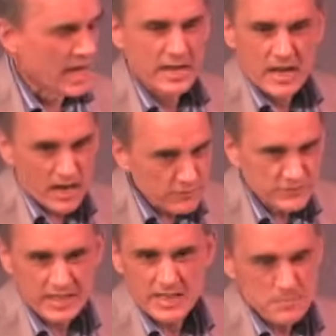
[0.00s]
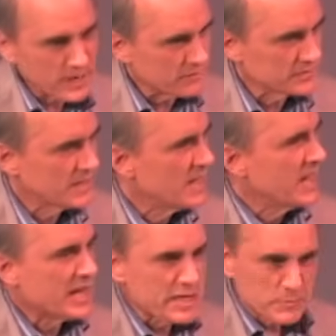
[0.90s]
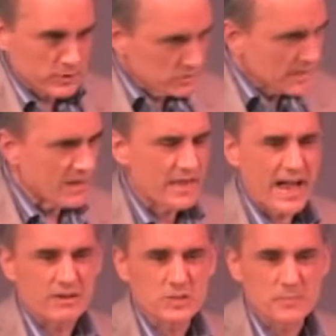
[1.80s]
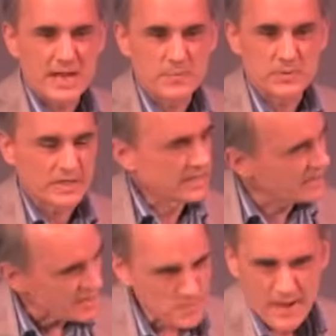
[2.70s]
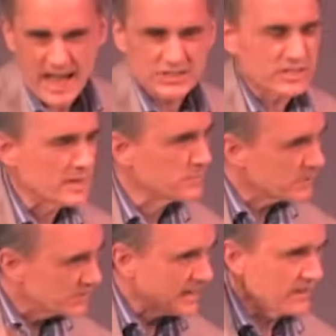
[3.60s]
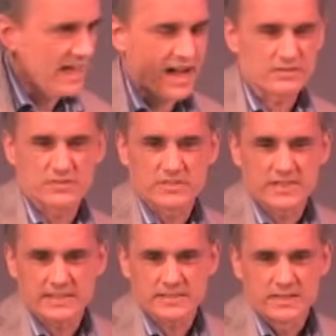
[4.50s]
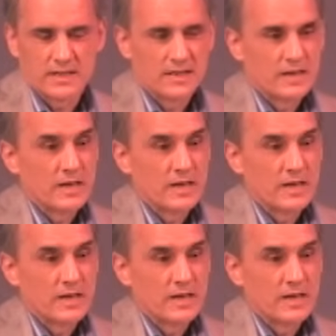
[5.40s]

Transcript: And he huffed and he puffed and he blew down the house of paper and he got a match and he burned down the house of sticks.